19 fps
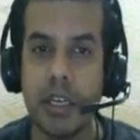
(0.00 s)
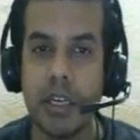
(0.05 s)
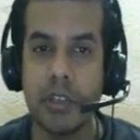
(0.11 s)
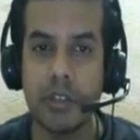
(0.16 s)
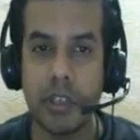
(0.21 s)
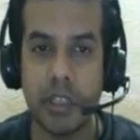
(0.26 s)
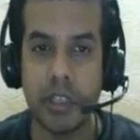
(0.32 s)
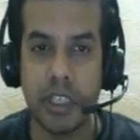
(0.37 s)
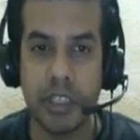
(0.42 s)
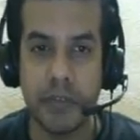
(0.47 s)

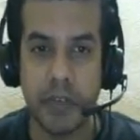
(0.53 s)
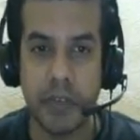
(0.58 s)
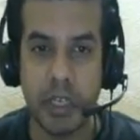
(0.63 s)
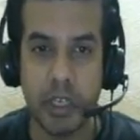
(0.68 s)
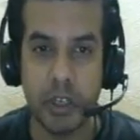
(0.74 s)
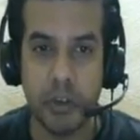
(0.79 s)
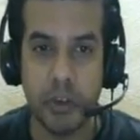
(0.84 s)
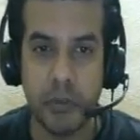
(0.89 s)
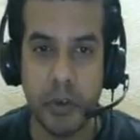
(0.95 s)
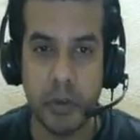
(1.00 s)
So in this
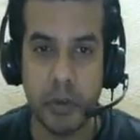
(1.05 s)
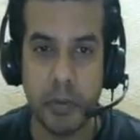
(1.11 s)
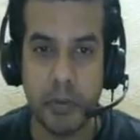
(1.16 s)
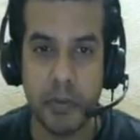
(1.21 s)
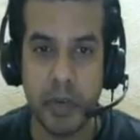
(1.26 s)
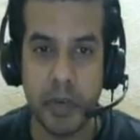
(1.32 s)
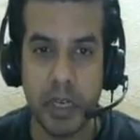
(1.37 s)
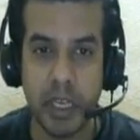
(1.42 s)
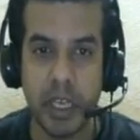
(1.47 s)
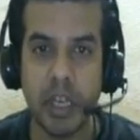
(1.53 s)
video, we'll be
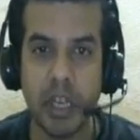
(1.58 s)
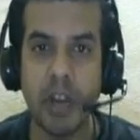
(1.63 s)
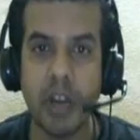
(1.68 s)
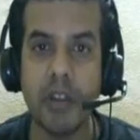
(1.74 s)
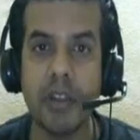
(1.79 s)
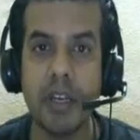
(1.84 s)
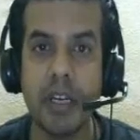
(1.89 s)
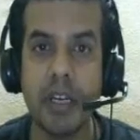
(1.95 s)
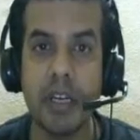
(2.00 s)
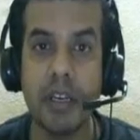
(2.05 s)
working on
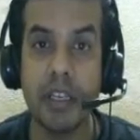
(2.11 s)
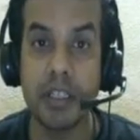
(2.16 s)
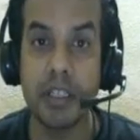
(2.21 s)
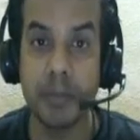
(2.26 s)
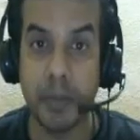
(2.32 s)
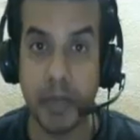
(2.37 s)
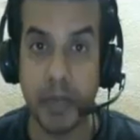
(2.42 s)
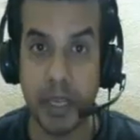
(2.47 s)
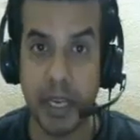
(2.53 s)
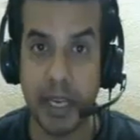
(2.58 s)
the
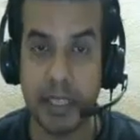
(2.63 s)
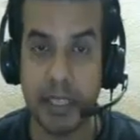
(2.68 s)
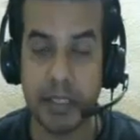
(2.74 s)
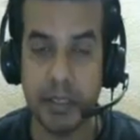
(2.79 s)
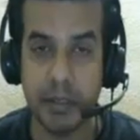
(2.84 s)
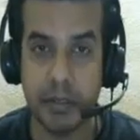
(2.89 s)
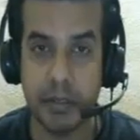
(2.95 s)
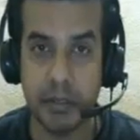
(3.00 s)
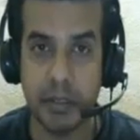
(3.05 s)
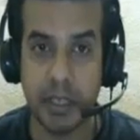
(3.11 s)
display
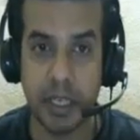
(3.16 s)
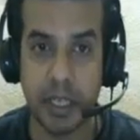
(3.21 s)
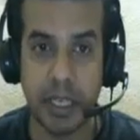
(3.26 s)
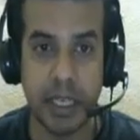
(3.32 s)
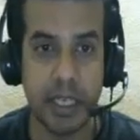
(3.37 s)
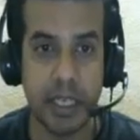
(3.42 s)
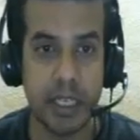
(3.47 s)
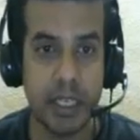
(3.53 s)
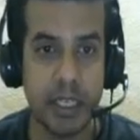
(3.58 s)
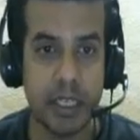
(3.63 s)
ads, right?